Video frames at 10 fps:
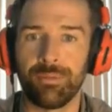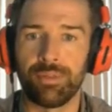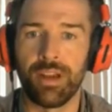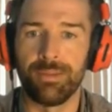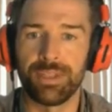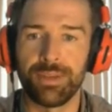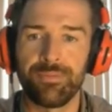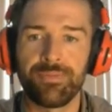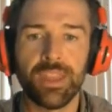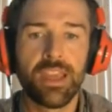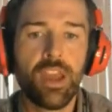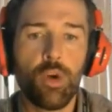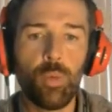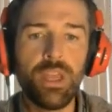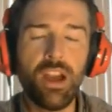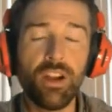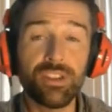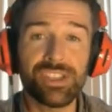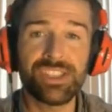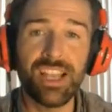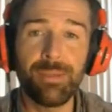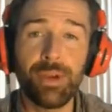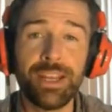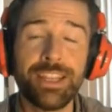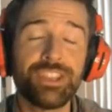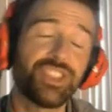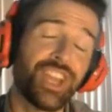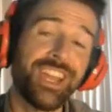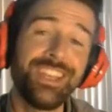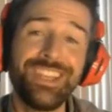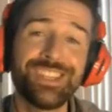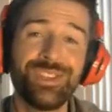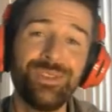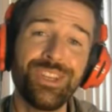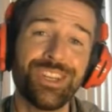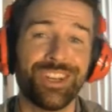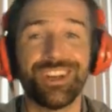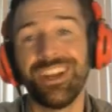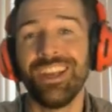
prompt. We are celebrating Chinese New Year.